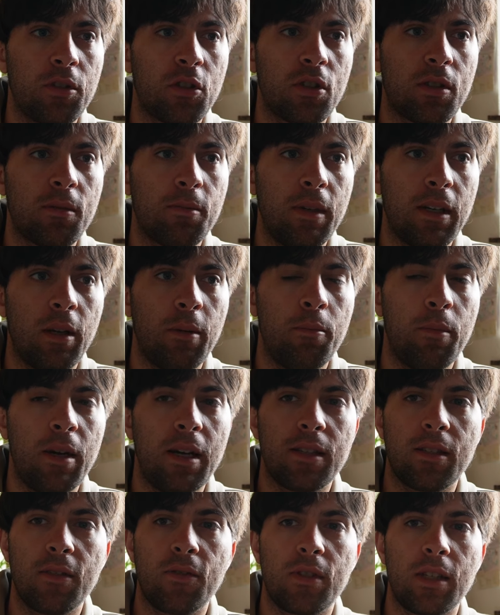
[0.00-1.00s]
just make a
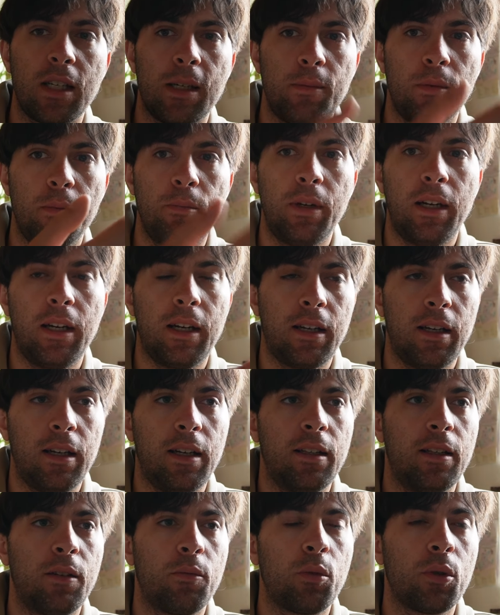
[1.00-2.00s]
massive sample pack
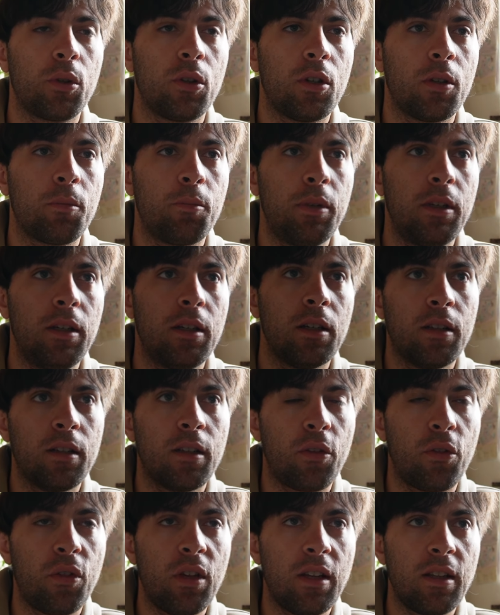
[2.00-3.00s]
and it would not be
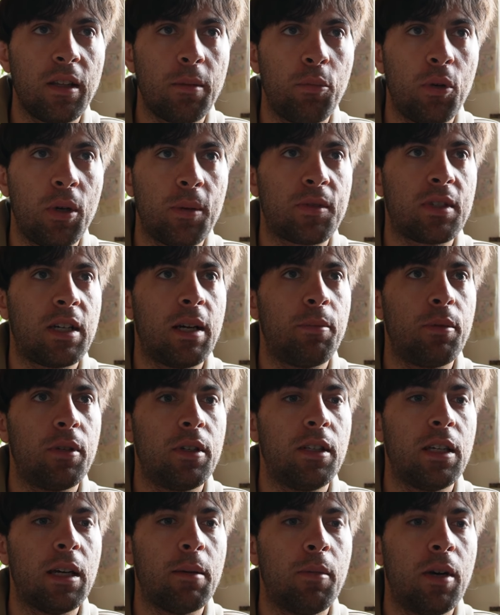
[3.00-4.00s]
the thing that pops up
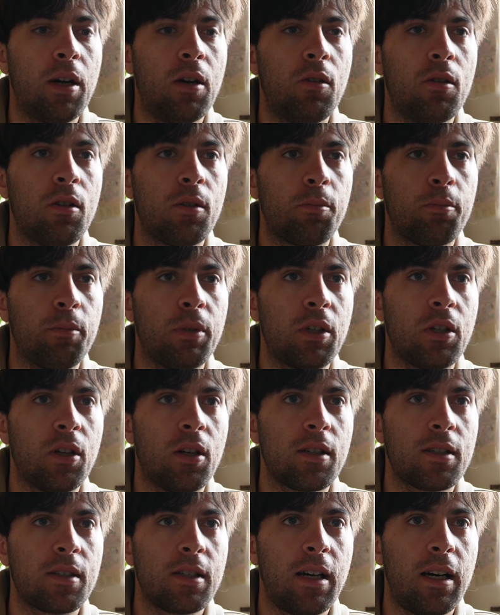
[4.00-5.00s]
in Jamahook,
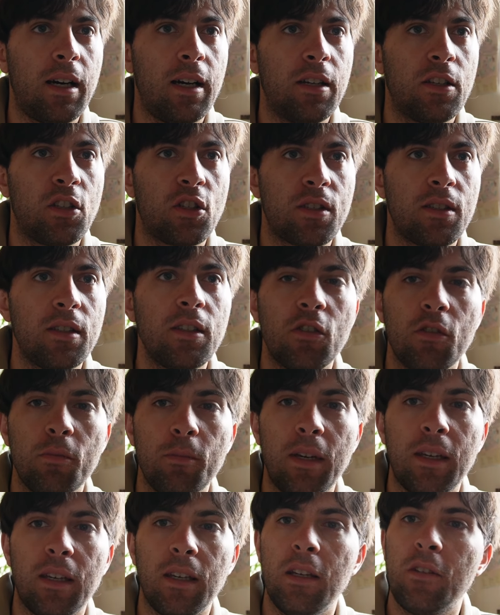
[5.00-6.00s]
because I just need to
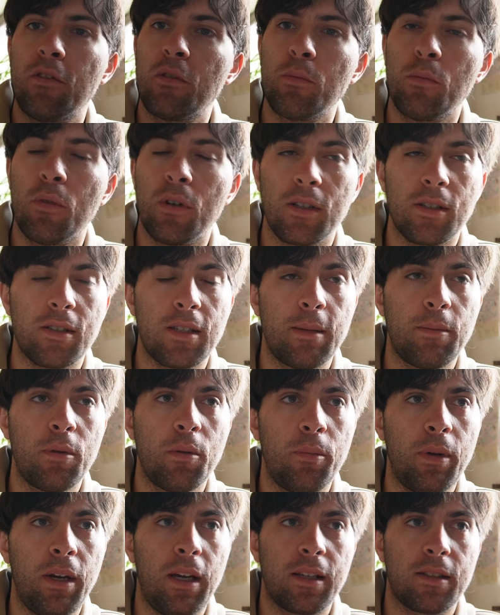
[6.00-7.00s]
make even more sample
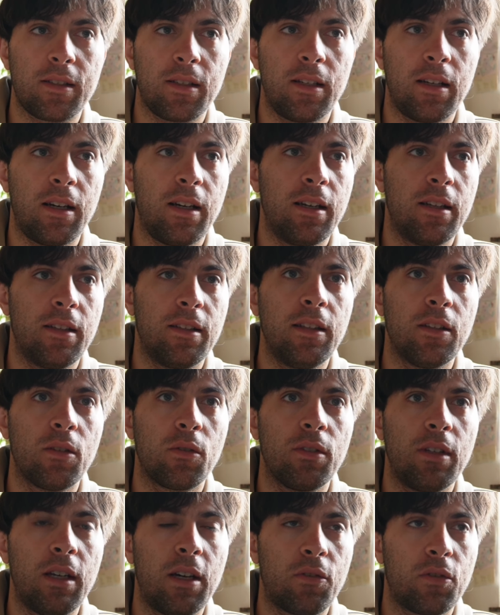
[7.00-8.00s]
packs and I
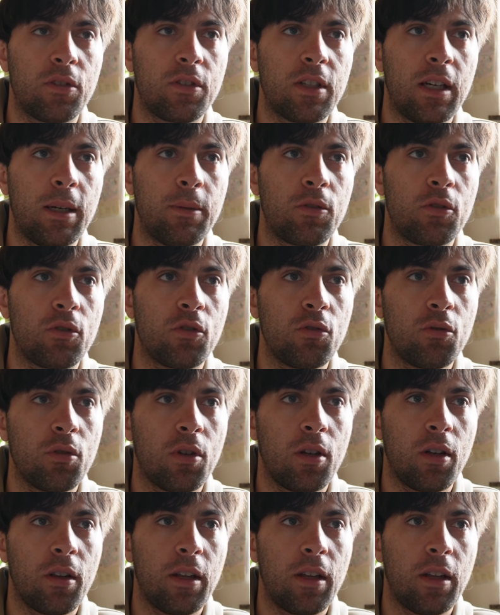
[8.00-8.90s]
don't have the time to do all